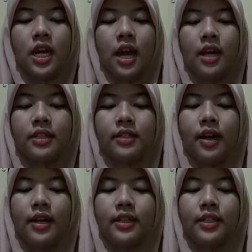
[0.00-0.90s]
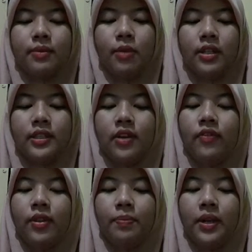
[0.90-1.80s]
And the nine is about
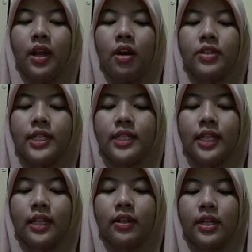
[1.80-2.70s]
developing authentic